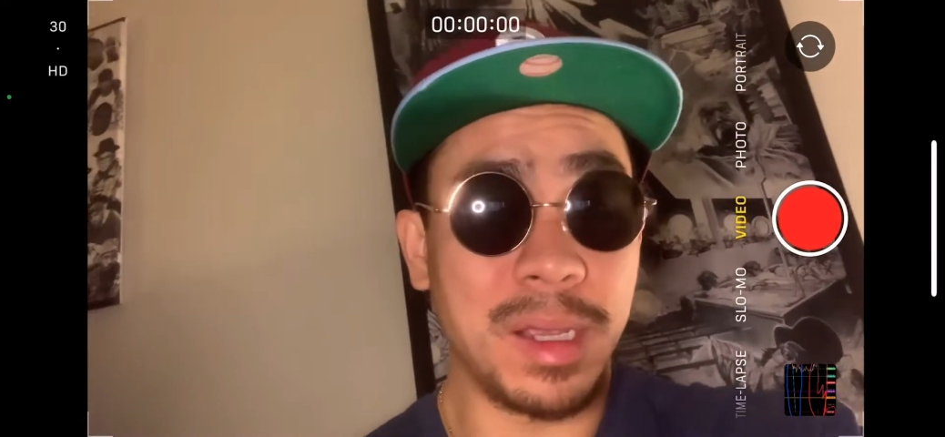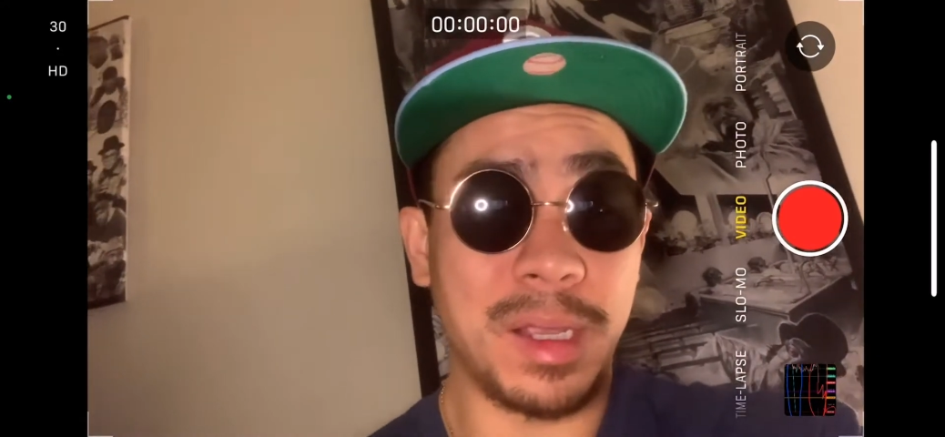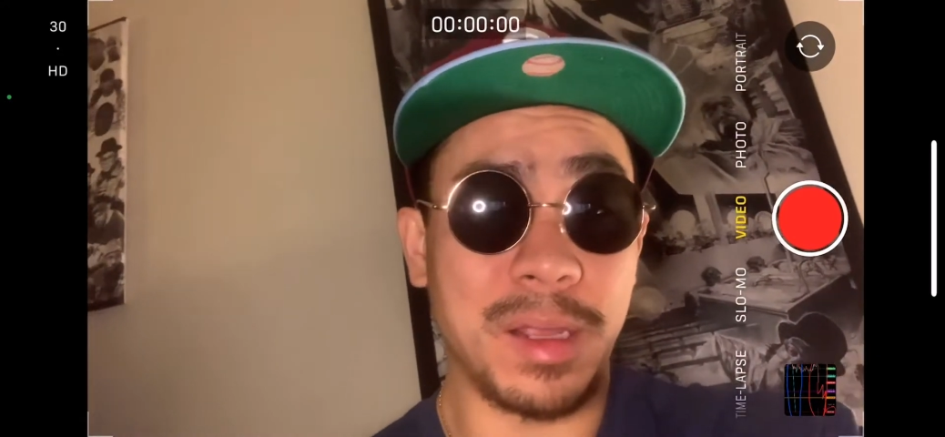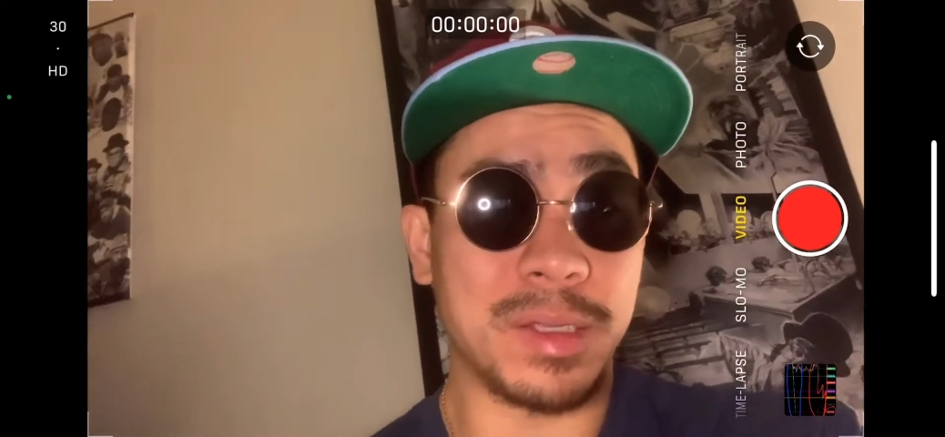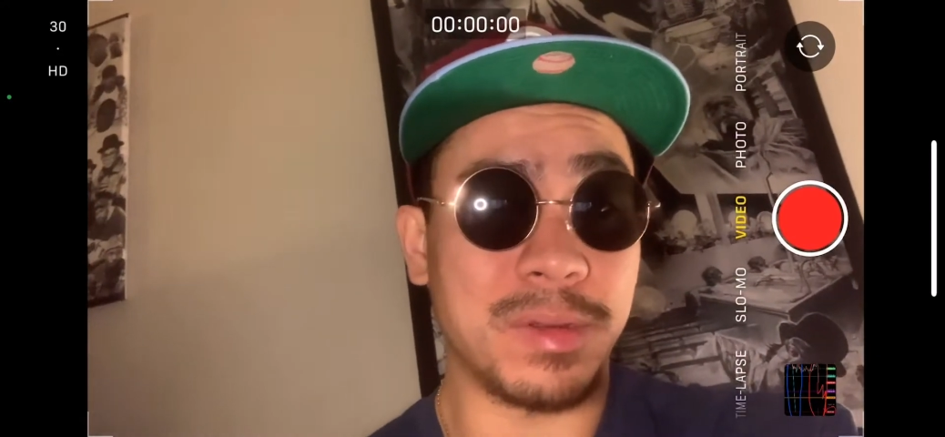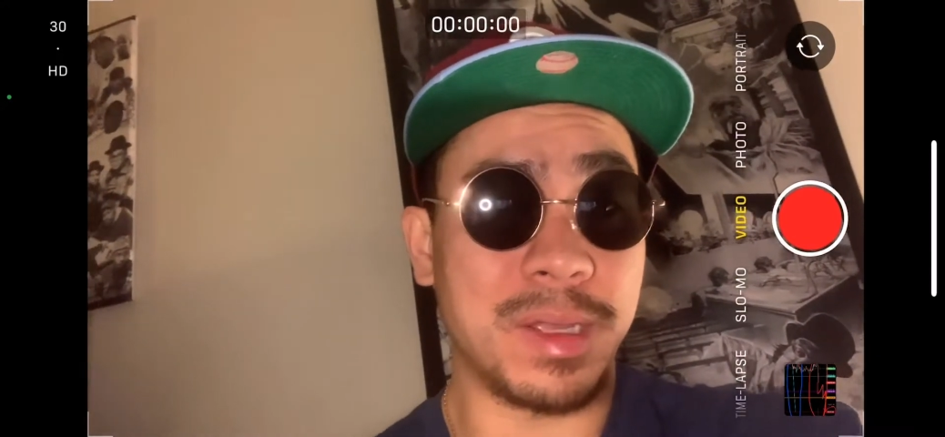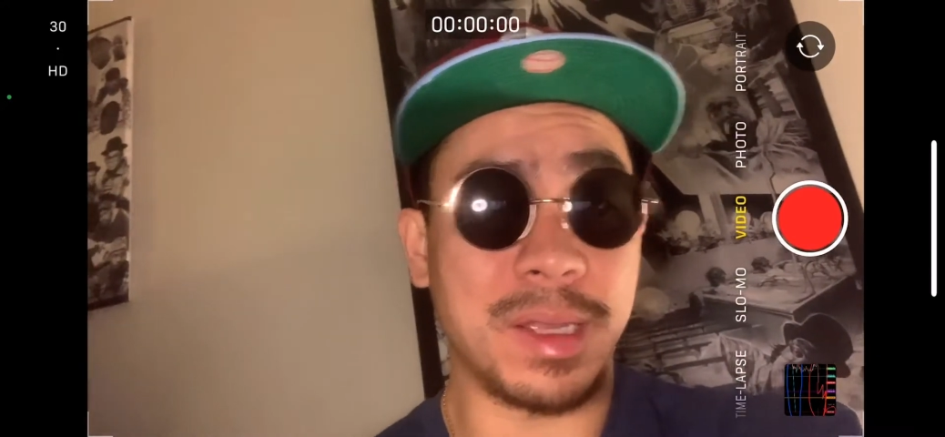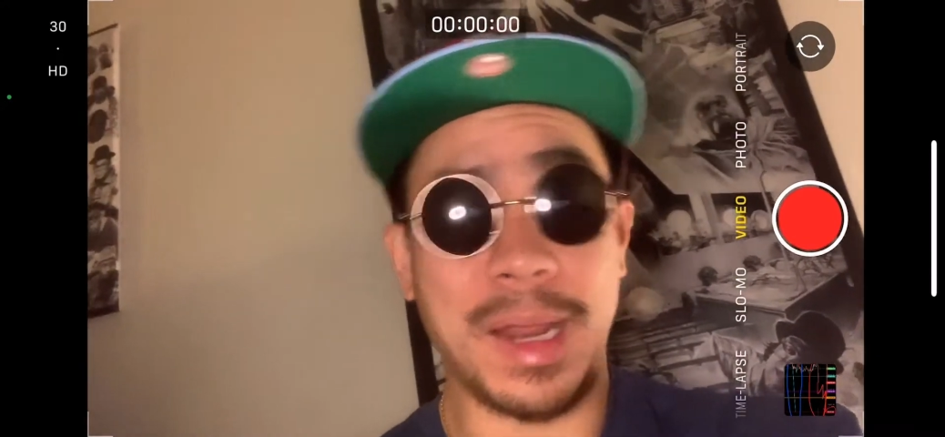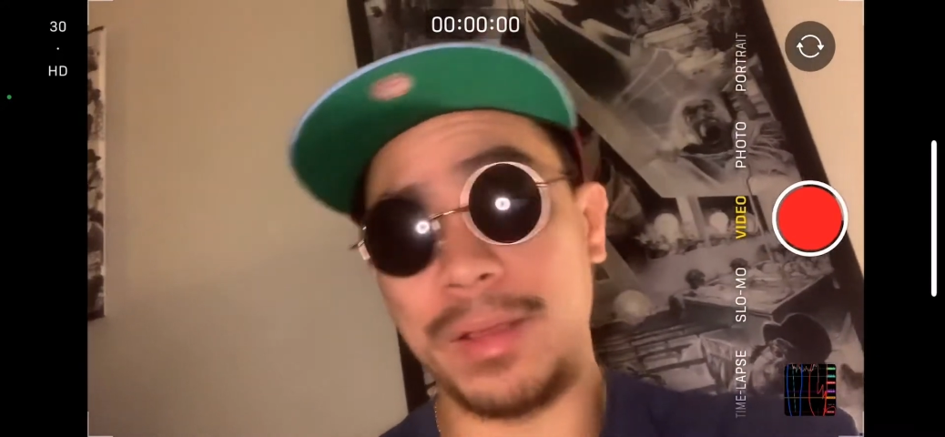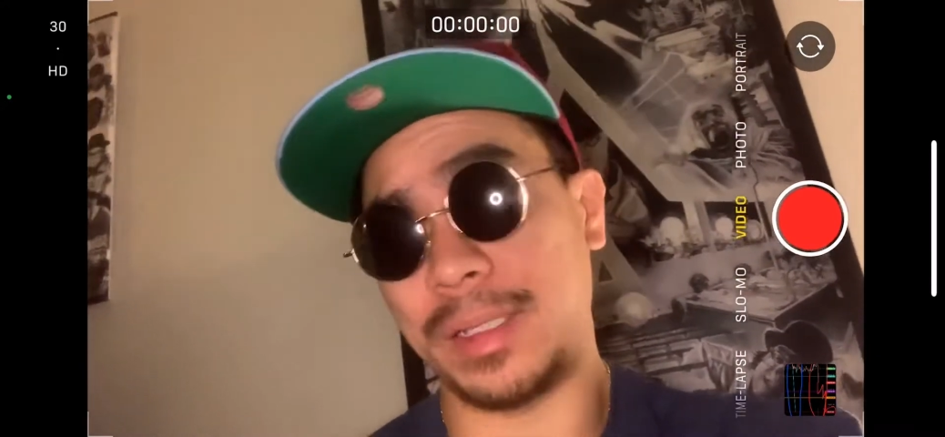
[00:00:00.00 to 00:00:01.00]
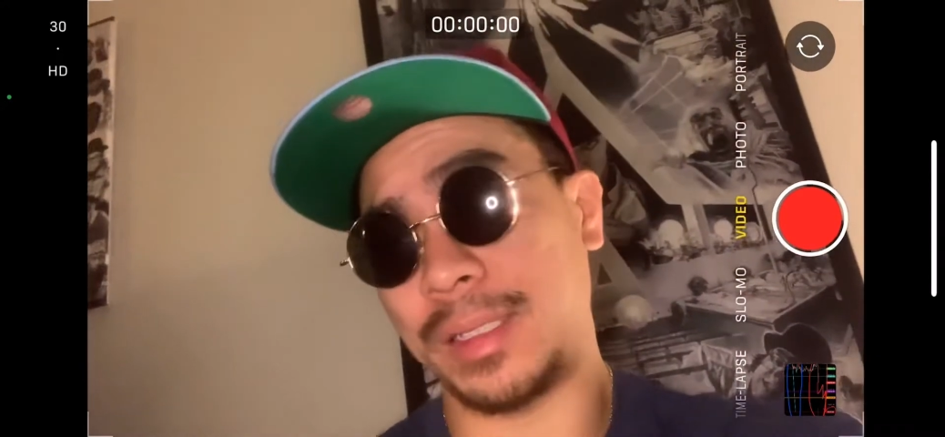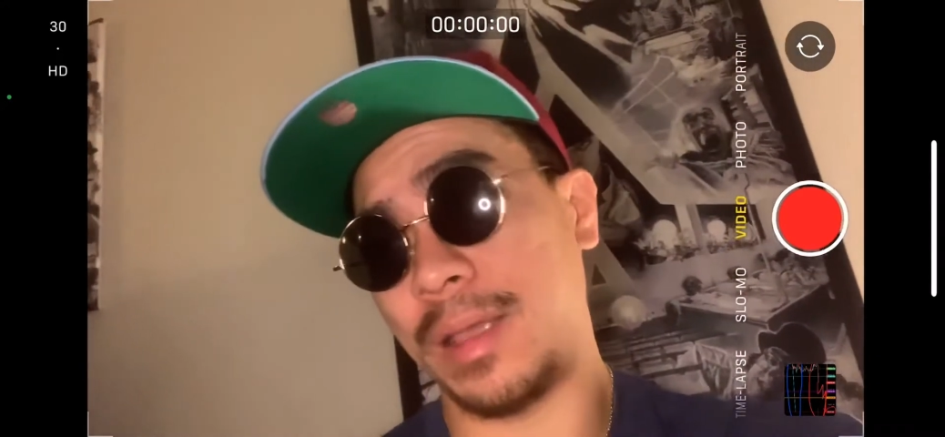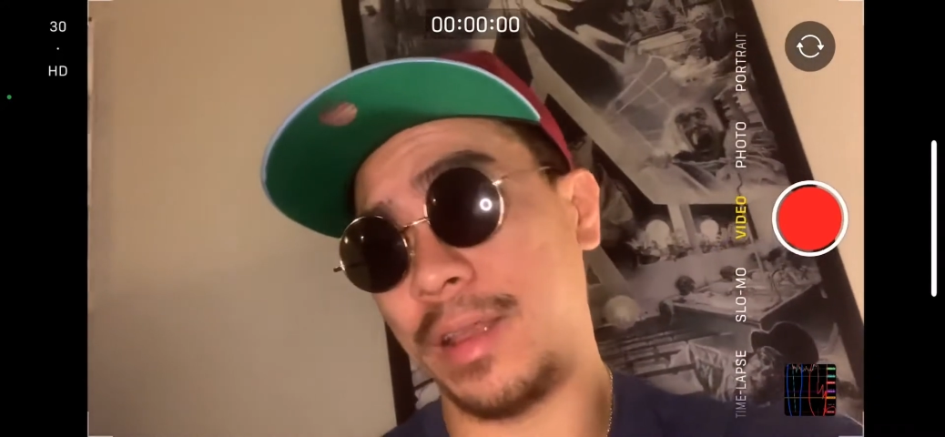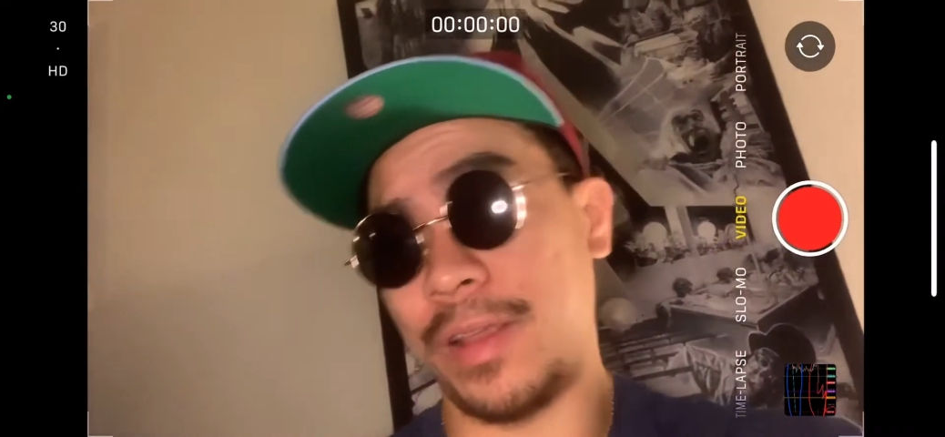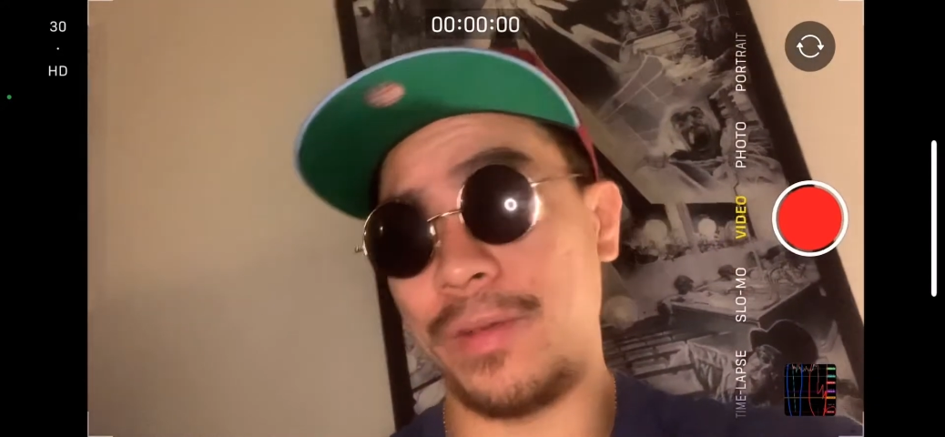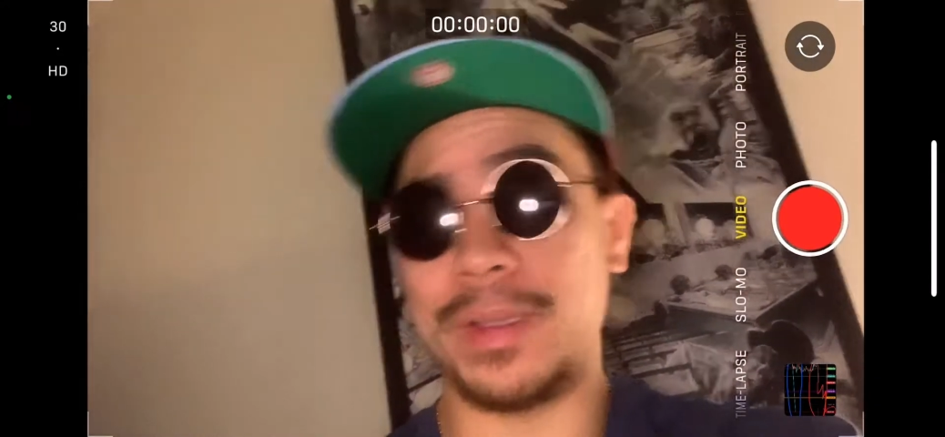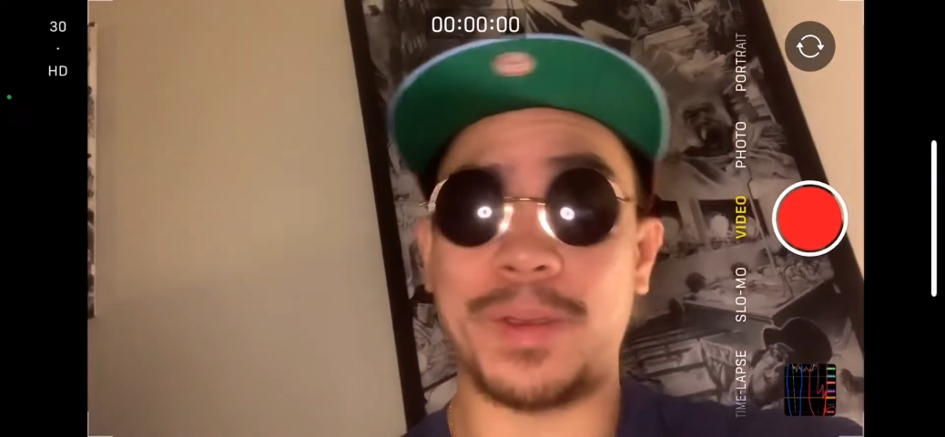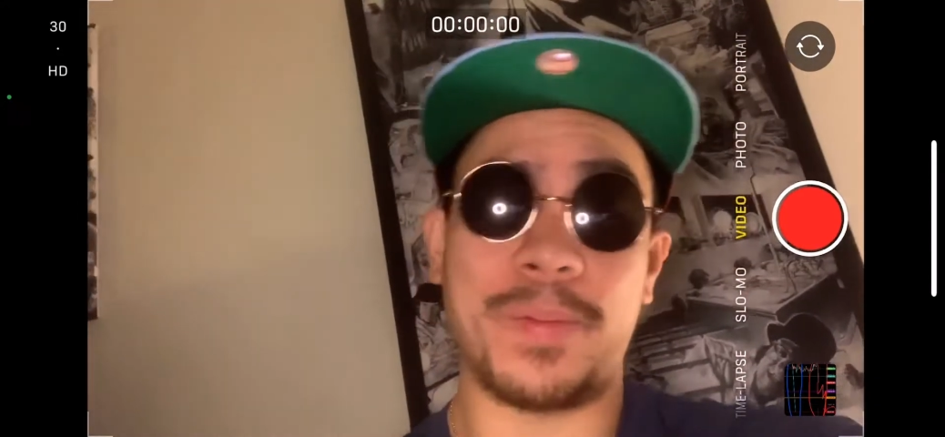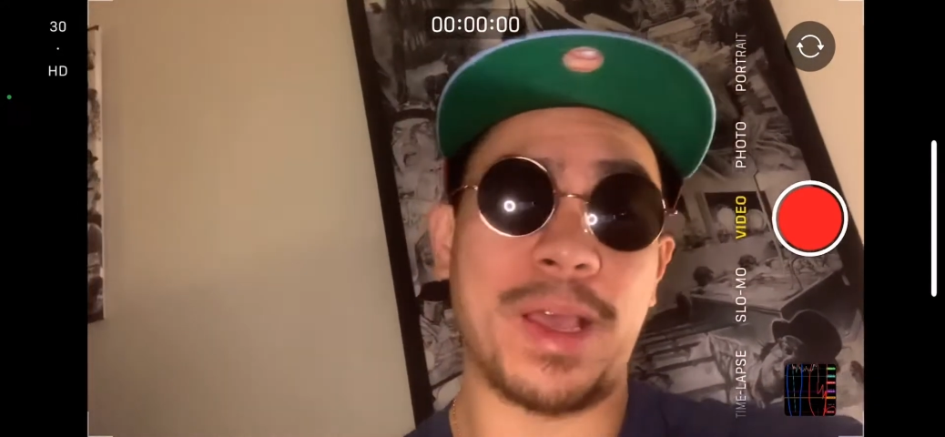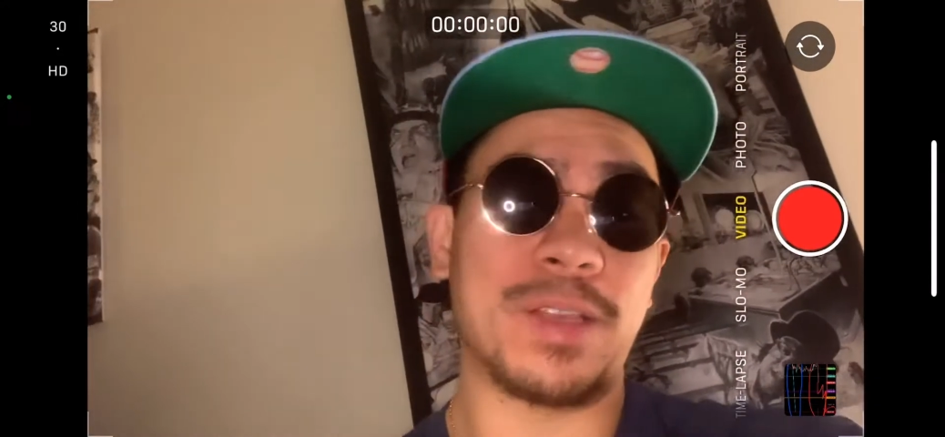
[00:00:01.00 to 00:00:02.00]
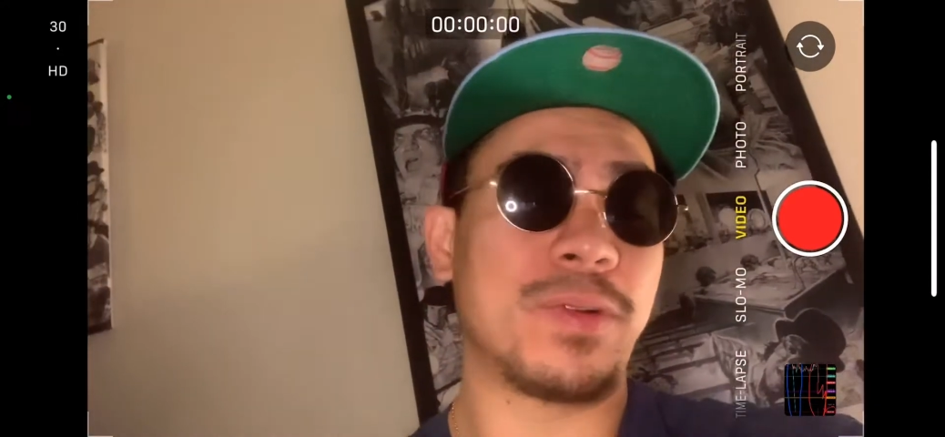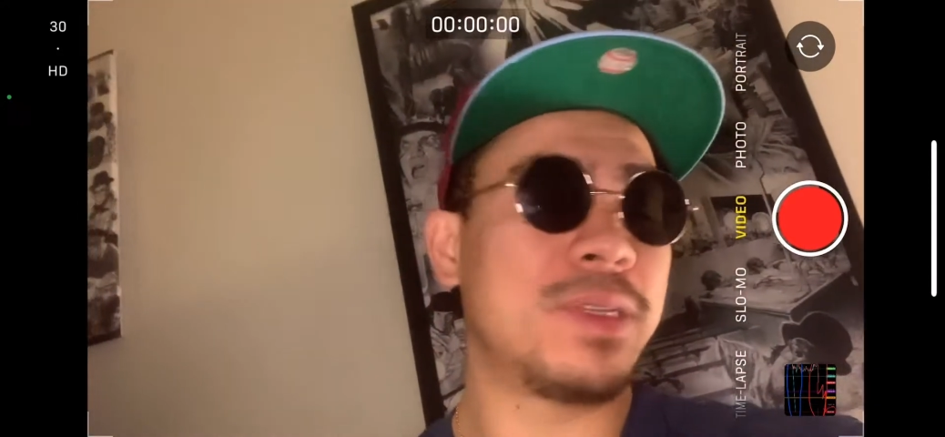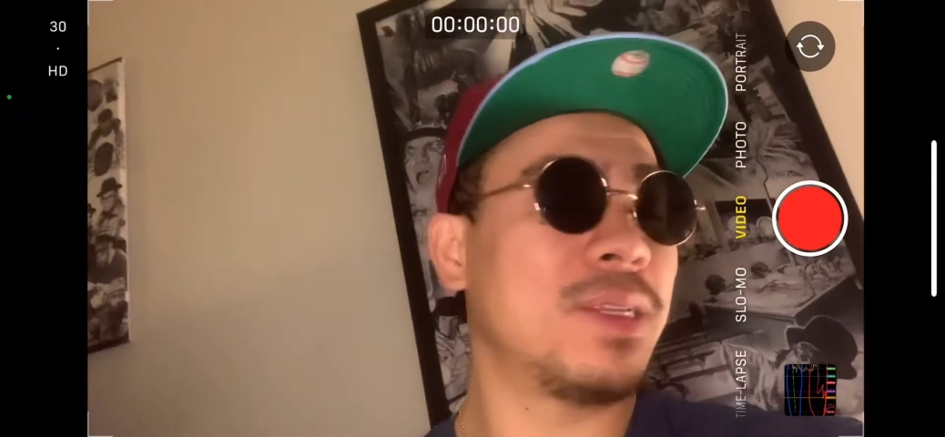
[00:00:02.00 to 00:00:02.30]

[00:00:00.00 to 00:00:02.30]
know, so now just say, oh, no way it's going past 14.